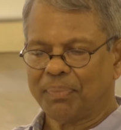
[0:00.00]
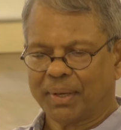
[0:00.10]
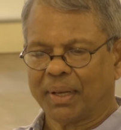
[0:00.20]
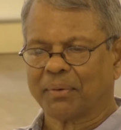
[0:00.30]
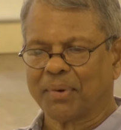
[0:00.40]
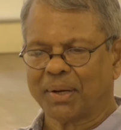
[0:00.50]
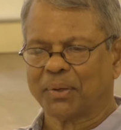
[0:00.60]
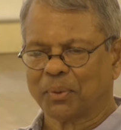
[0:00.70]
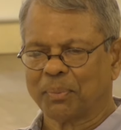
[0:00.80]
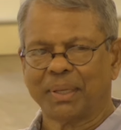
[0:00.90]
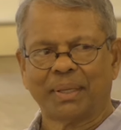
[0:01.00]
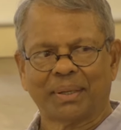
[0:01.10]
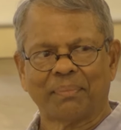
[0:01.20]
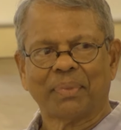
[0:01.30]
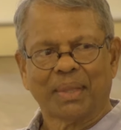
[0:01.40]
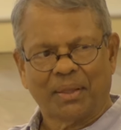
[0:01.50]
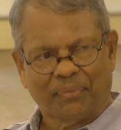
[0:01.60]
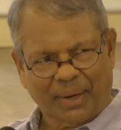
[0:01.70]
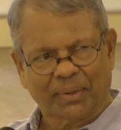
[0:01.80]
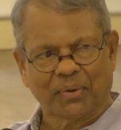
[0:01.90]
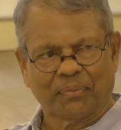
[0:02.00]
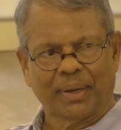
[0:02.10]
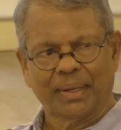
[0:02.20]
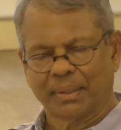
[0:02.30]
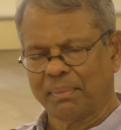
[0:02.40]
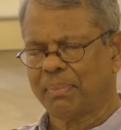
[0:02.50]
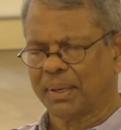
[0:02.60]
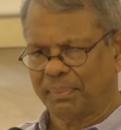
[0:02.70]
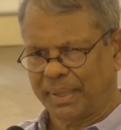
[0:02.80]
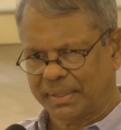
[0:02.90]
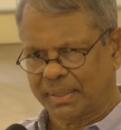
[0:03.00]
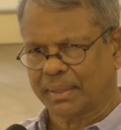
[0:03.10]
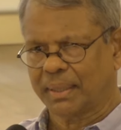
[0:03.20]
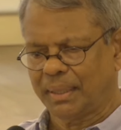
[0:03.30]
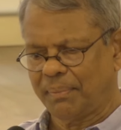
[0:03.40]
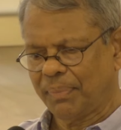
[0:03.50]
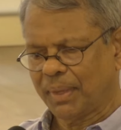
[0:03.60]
nirvana to be an effect of anything, but basically,